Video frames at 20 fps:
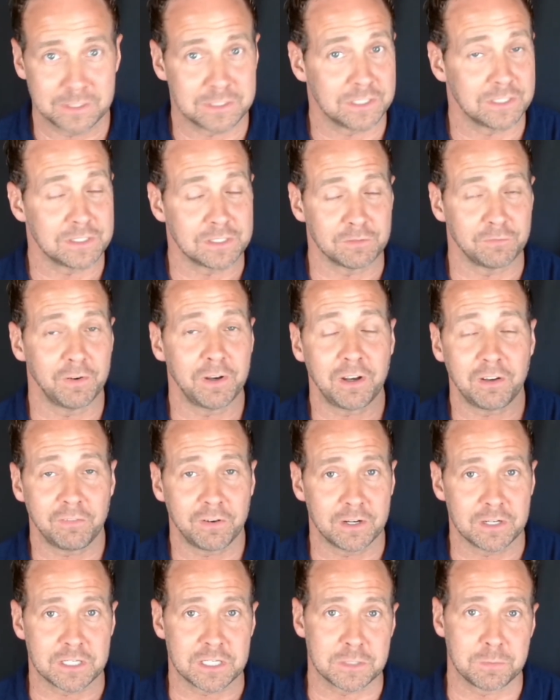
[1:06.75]
It's a very,
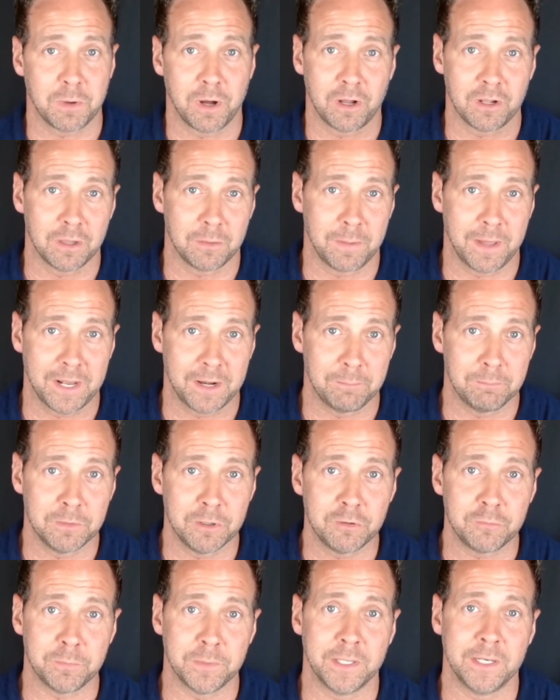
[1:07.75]
very small amount of
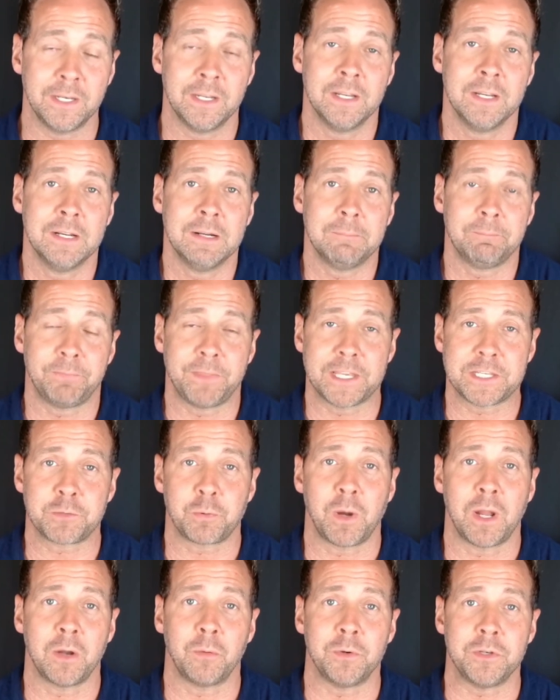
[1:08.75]
movement.
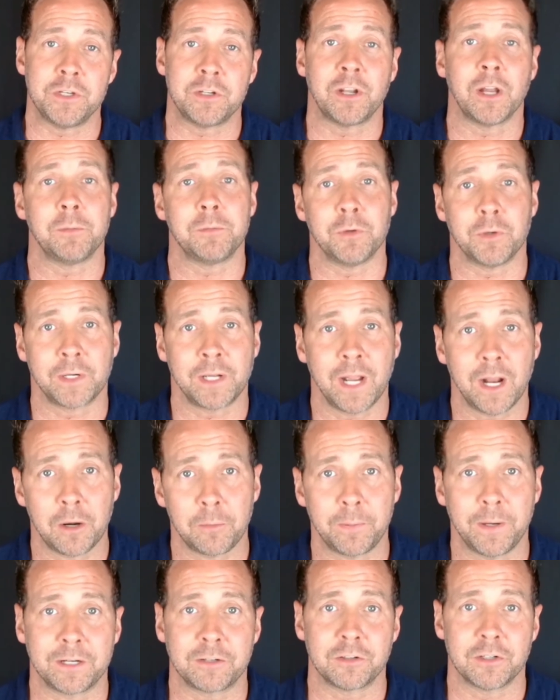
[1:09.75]
That's why when you come to a
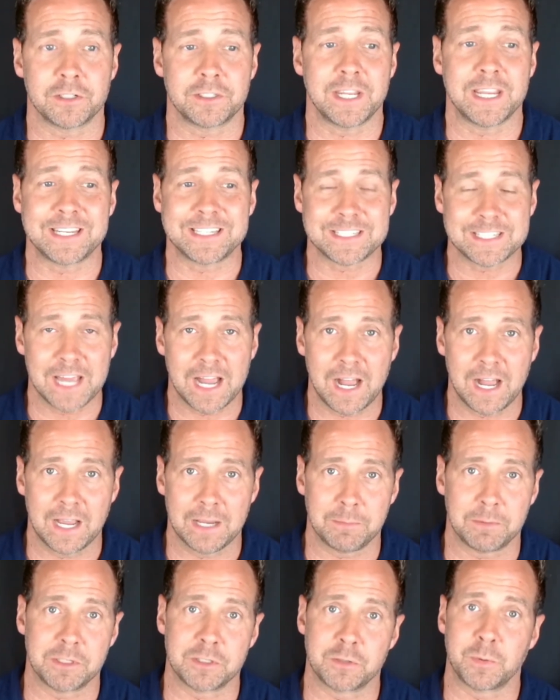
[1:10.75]
chiropractor, it takes
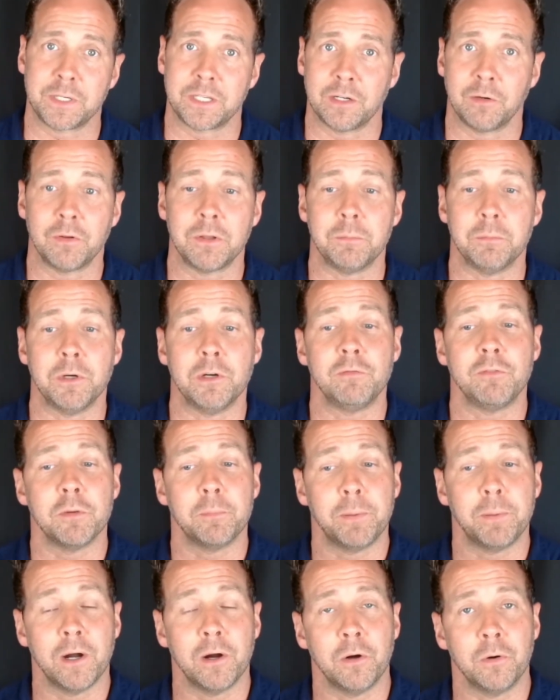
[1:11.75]
time because we can only move the
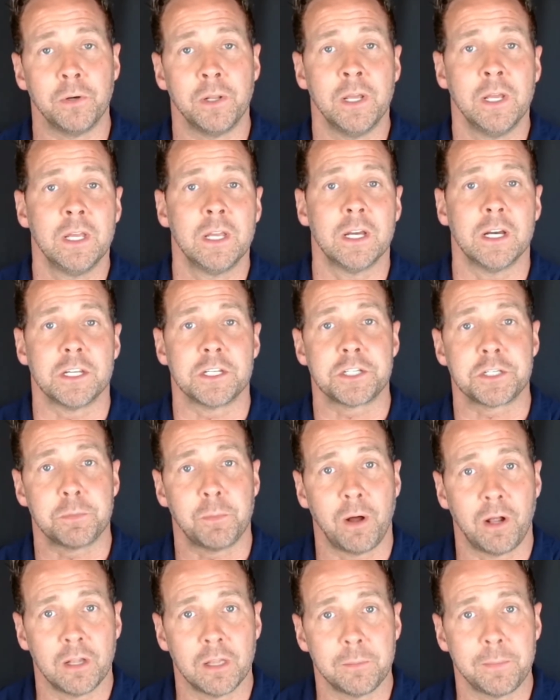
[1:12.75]
bone a
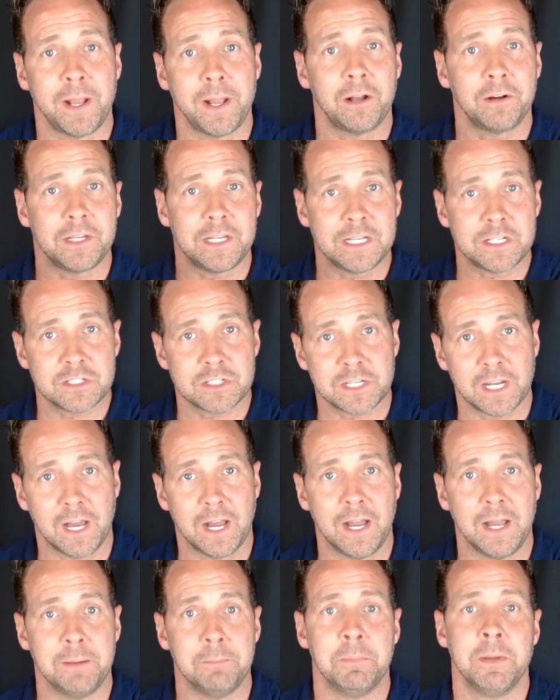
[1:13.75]
small amount each
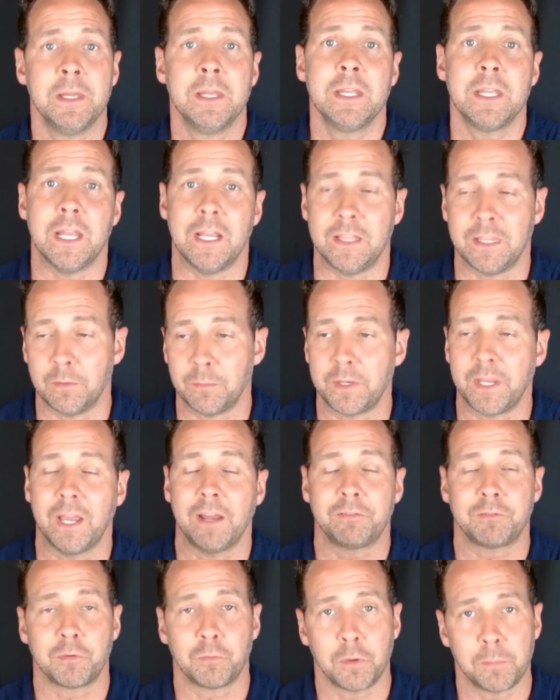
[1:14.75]
time. And then we
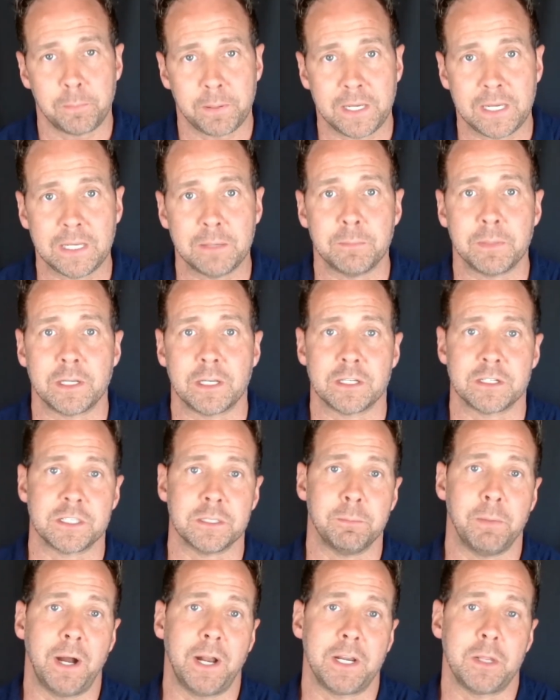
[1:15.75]
have to repeat because
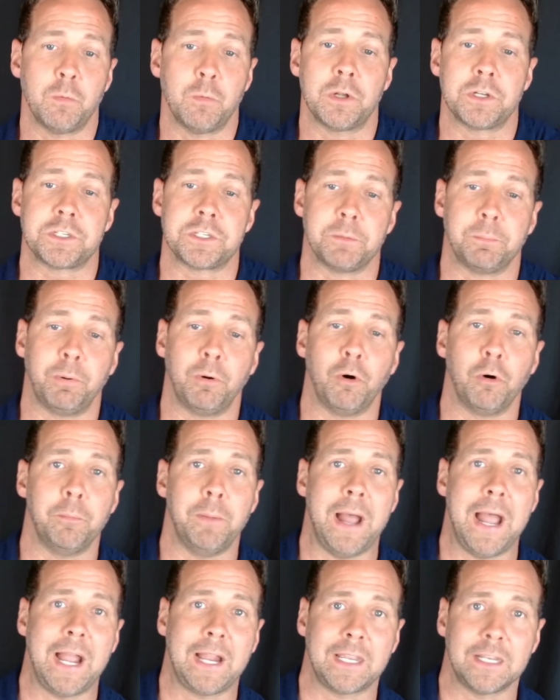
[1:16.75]
the body wants to pull
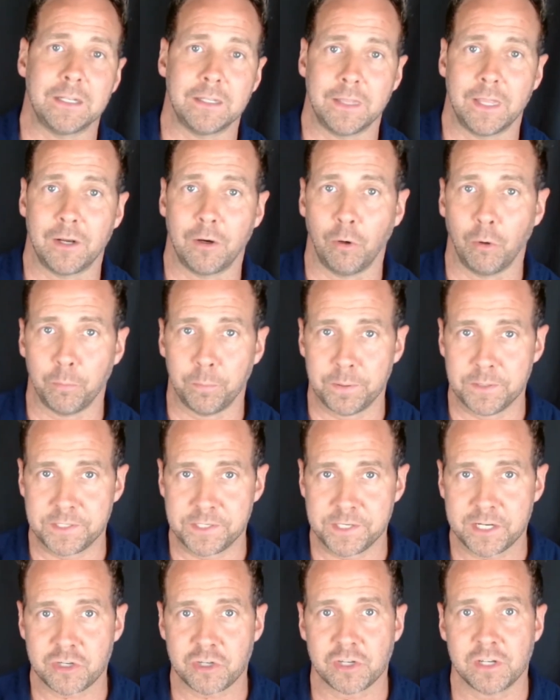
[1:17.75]
back into that old
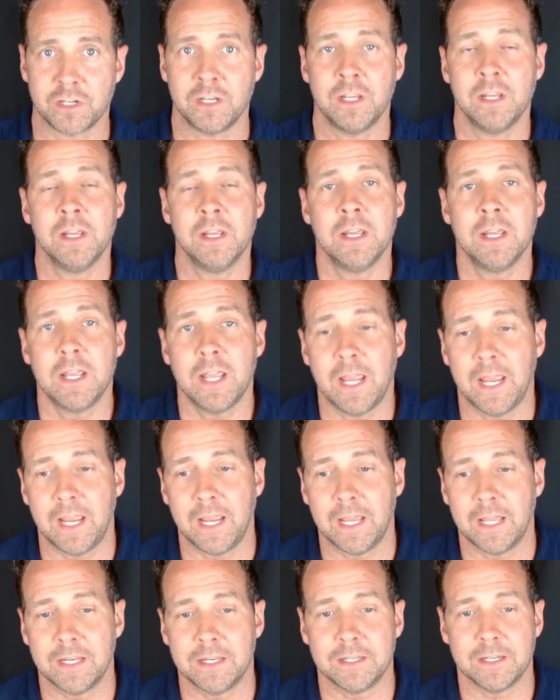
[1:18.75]
position.
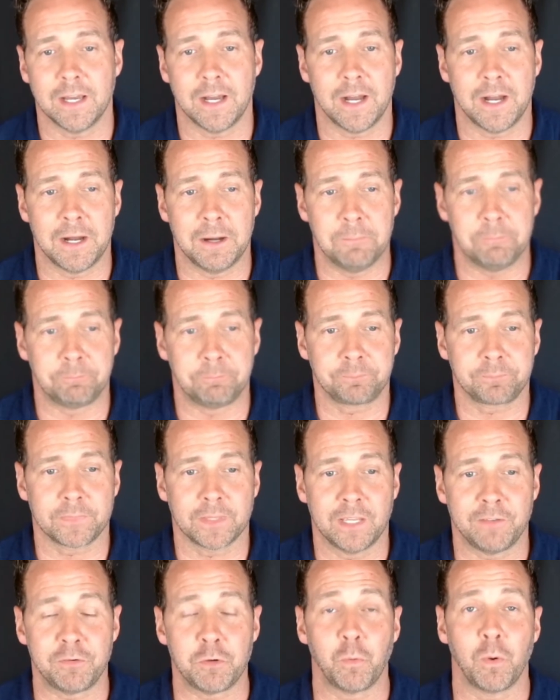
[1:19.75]
And
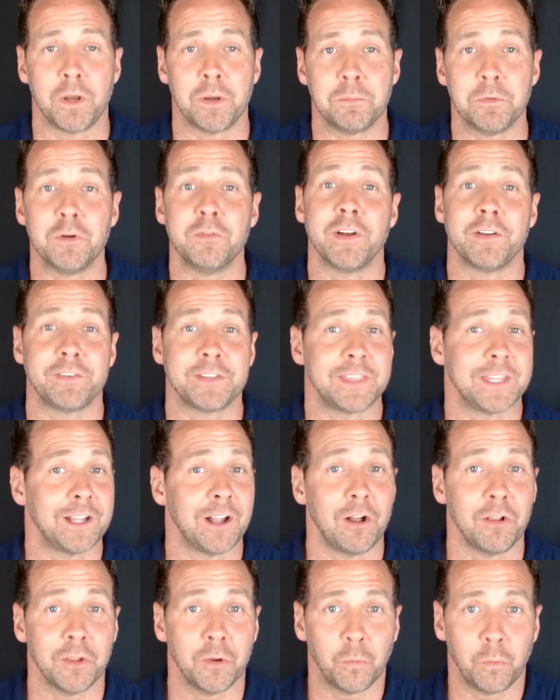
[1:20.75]
if you want to move
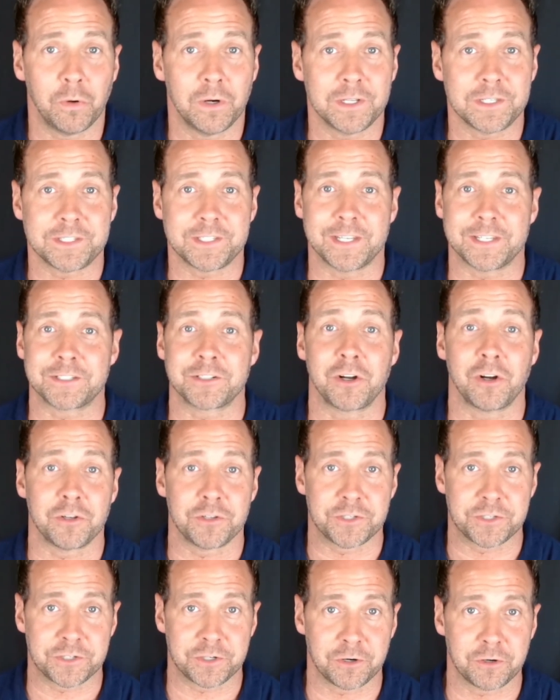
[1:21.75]
everything all at once, that's
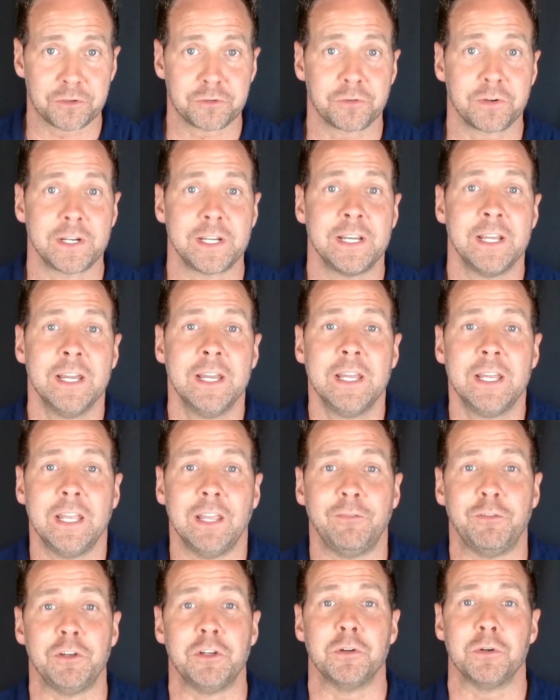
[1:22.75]
called surgery.
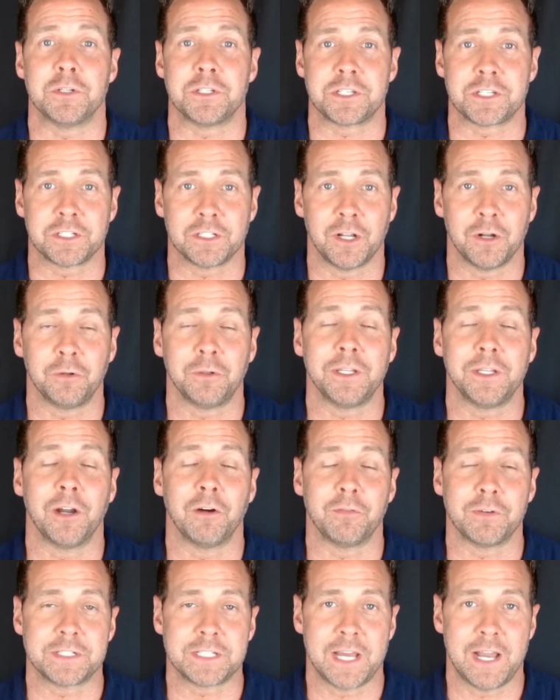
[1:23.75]
If you do it slowly
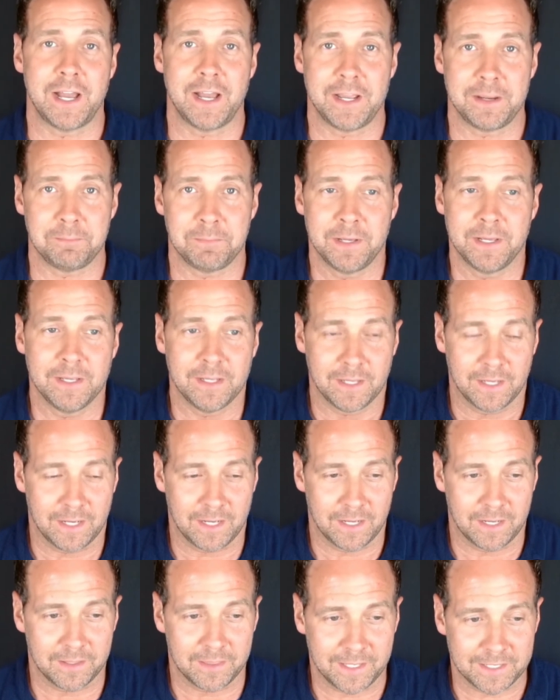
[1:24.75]
over time,
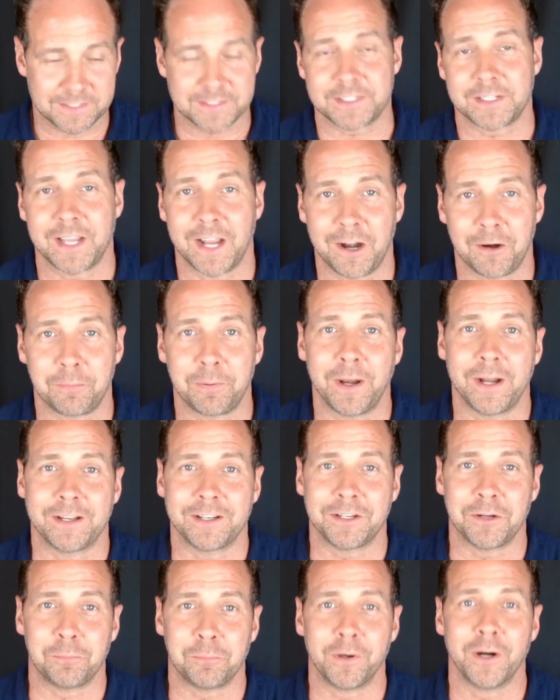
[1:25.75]
that's the
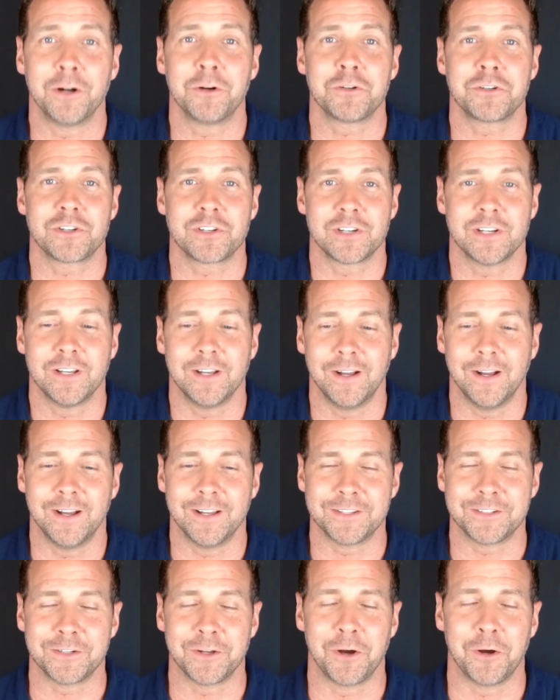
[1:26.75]
chiropractic approach.
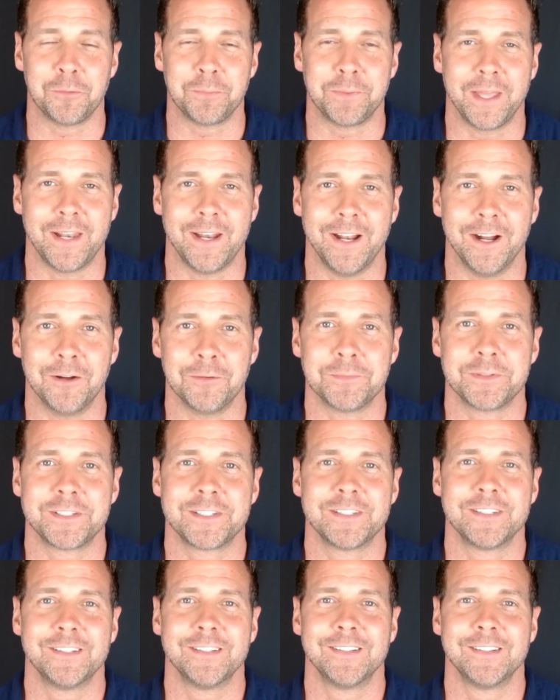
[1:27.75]
So I hope that helps.